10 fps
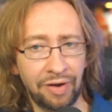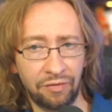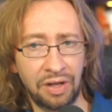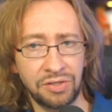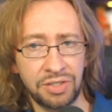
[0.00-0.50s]

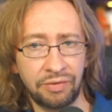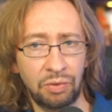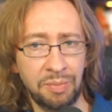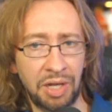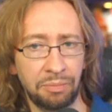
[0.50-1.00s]
Final Fantasy VII
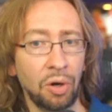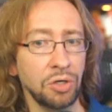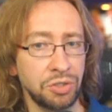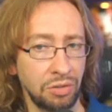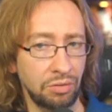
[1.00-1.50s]
Remake
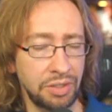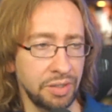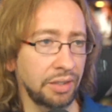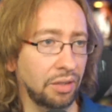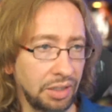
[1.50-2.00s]
Part 2.
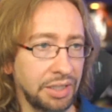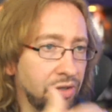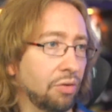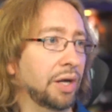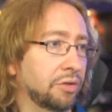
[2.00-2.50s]
He's like the
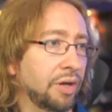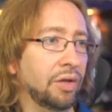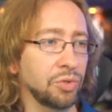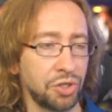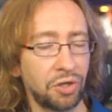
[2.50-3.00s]
lead director now.
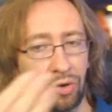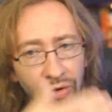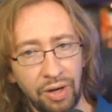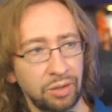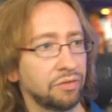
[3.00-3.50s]
He was the
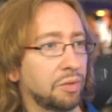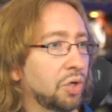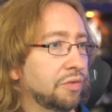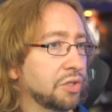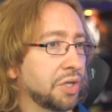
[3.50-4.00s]
co-director of the previous